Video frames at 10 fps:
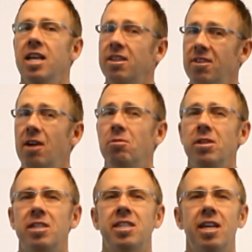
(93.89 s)
They're not
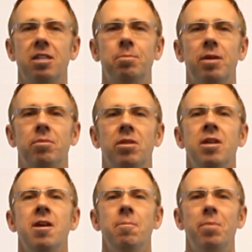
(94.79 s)
really salespeople,
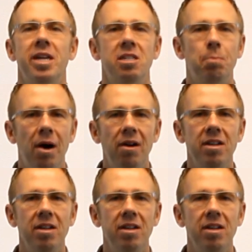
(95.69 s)
but it's part